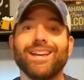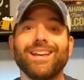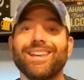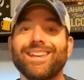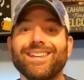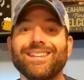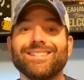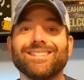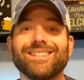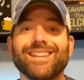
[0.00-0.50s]

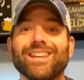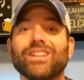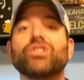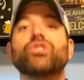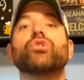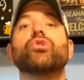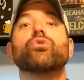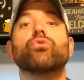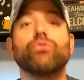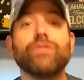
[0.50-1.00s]
he's
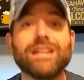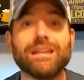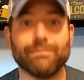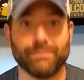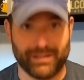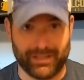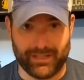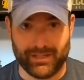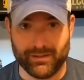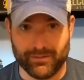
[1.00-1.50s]

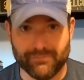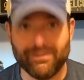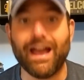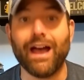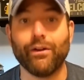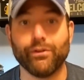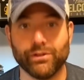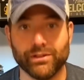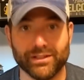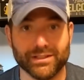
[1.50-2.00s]
extremely
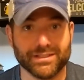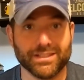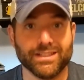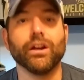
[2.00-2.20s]
valueless.